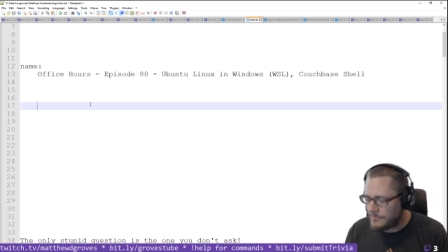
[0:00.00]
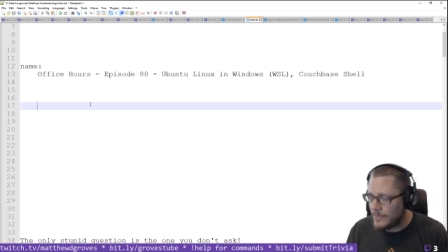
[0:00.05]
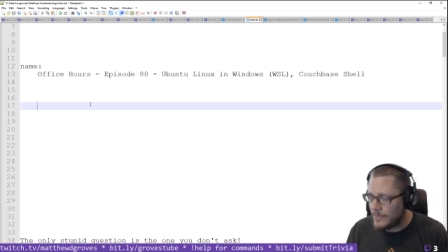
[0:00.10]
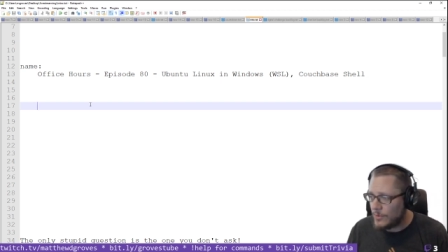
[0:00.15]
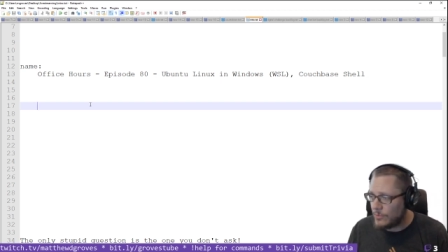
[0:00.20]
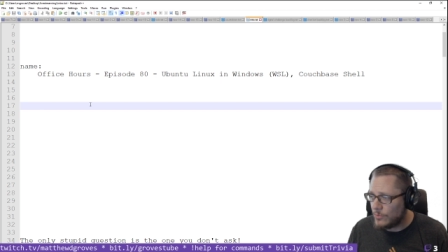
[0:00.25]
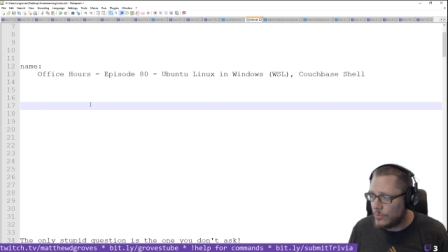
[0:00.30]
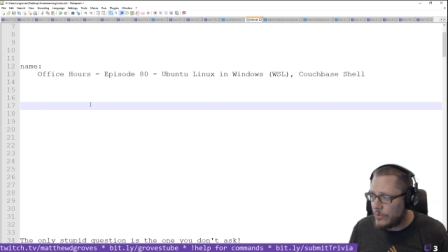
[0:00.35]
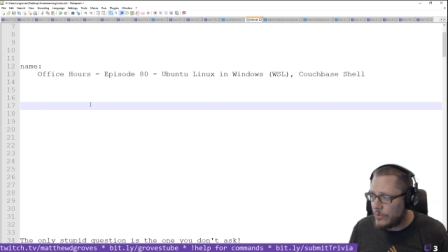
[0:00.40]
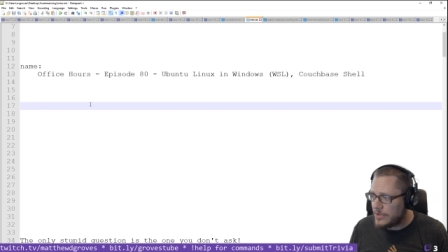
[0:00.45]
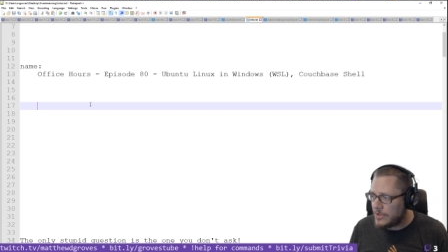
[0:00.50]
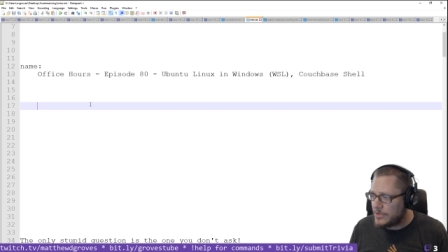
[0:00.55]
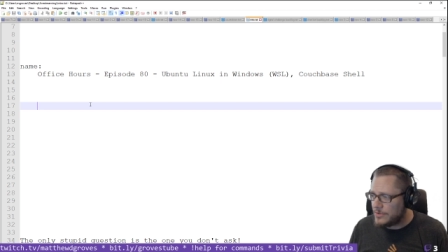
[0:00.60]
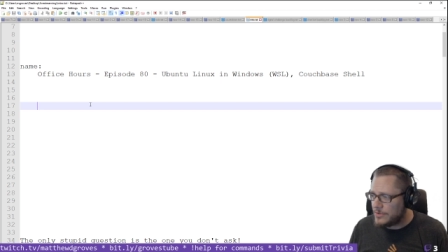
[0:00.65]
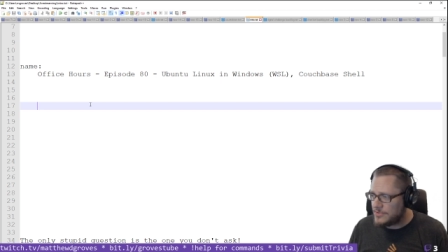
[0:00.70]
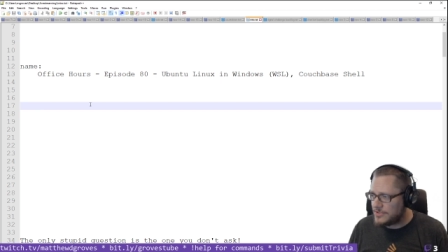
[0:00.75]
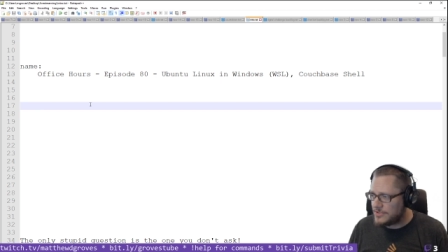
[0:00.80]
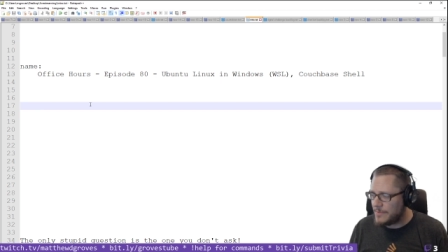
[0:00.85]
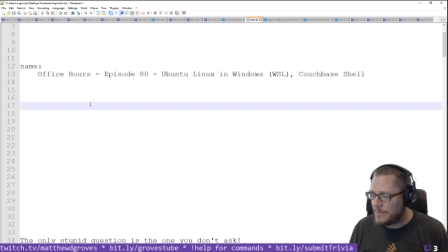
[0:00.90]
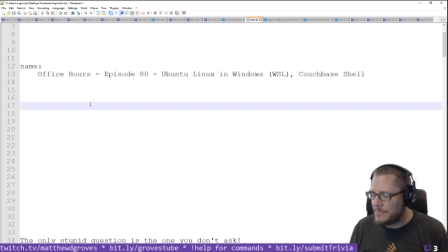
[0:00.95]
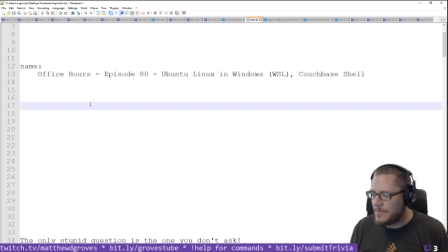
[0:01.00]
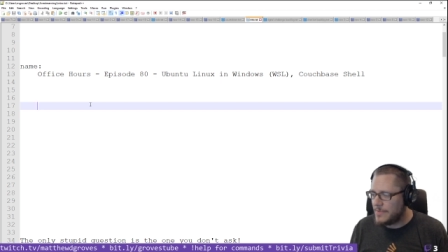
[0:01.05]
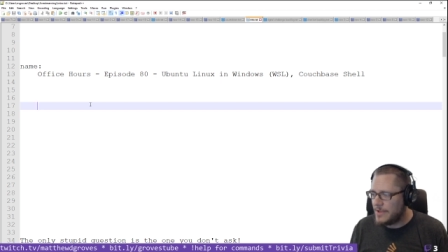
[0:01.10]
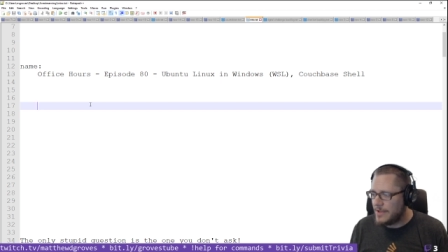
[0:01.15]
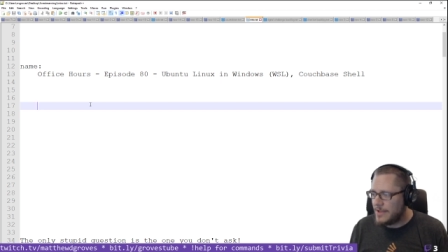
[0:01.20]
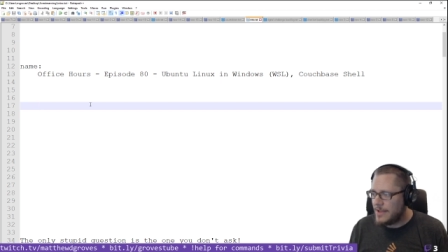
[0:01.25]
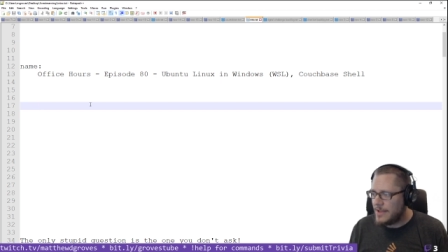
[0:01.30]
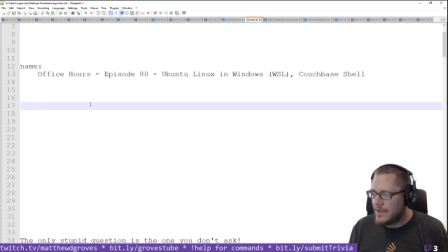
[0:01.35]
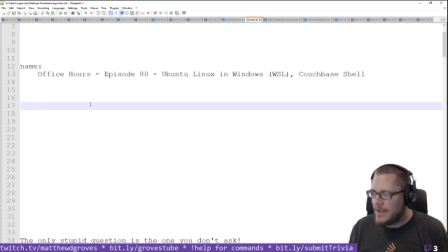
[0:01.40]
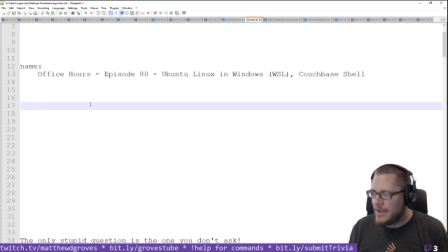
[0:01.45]
We're going to do some
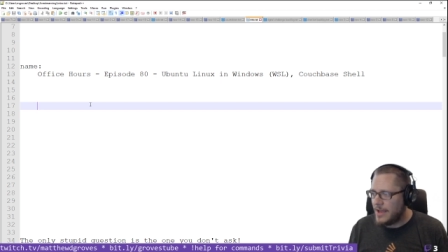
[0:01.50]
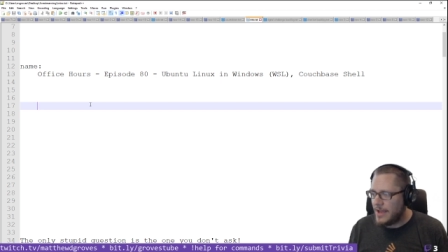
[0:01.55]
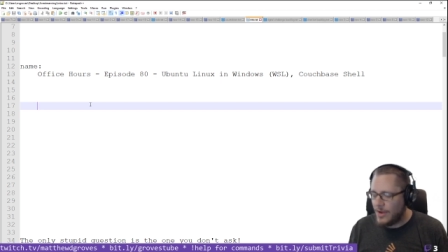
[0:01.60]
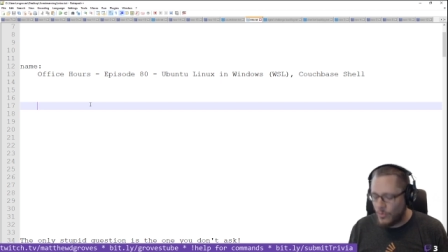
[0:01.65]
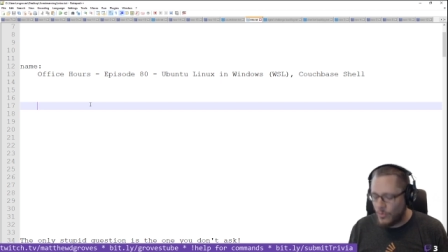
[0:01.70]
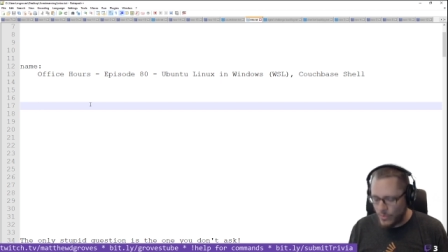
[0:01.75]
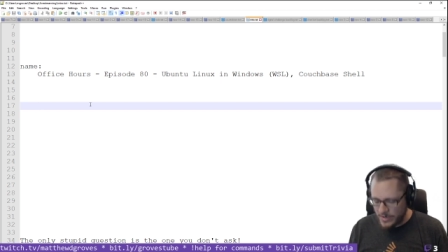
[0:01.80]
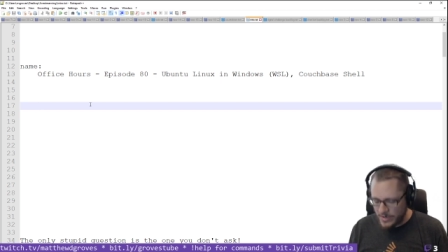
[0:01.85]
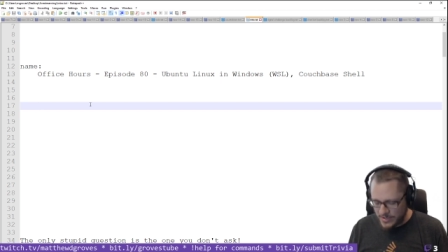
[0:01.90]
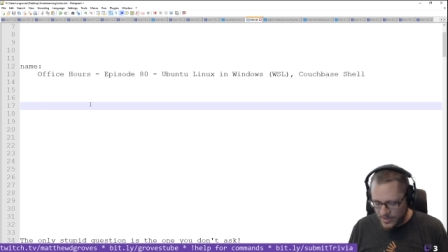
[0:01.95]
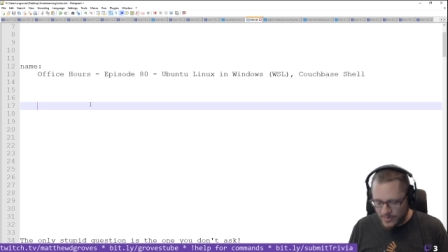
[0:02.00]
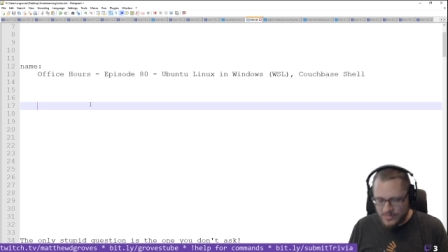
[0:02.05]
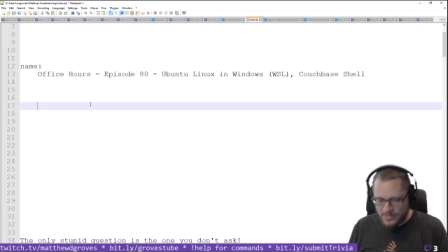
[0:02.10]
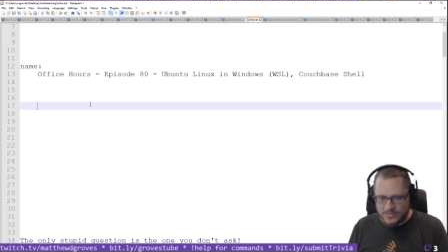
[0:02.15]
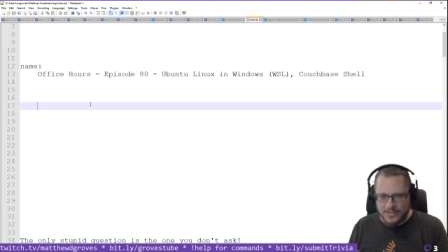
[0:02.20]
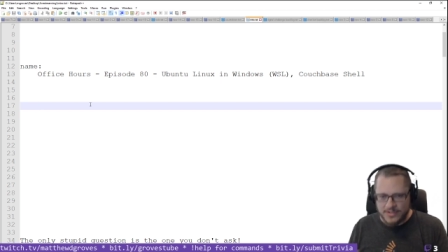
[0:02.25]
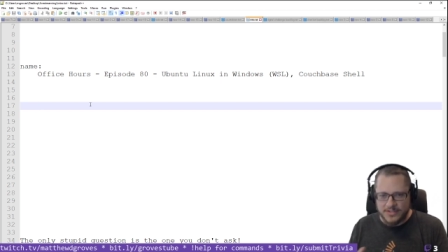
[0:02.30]
Windows